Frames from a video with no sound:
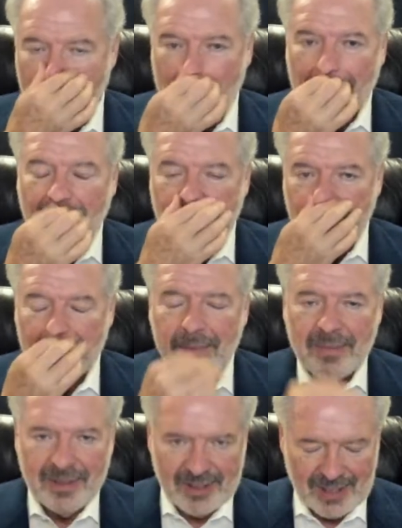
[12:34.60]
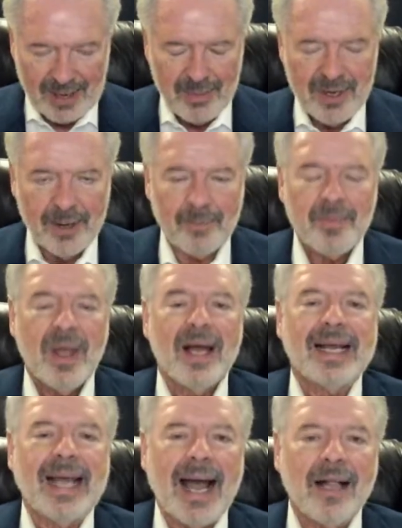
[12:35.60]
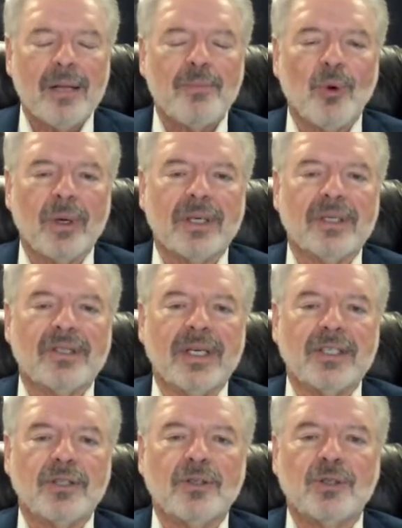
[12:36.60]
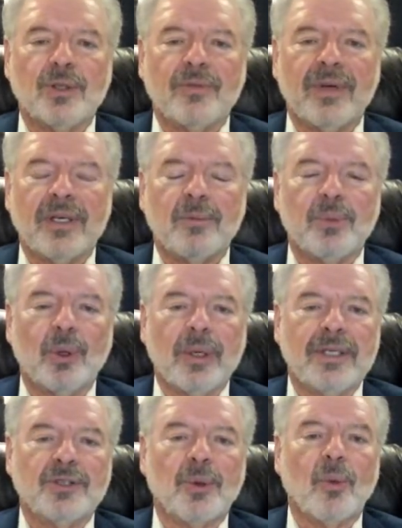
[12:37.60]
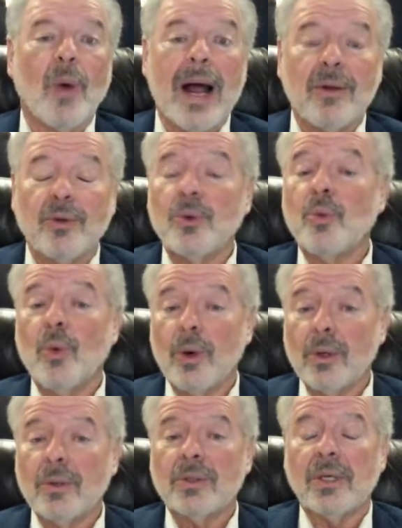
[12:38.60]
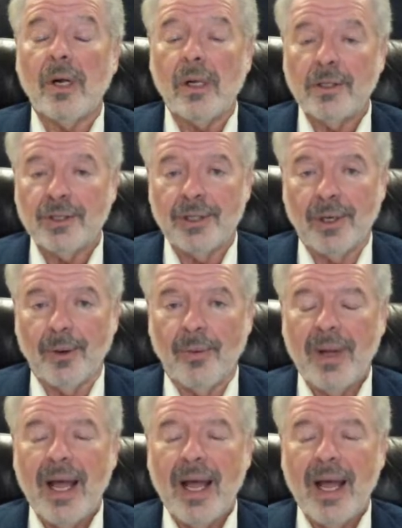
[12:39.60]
the same year, Gallup organization surveyed employees around the world also,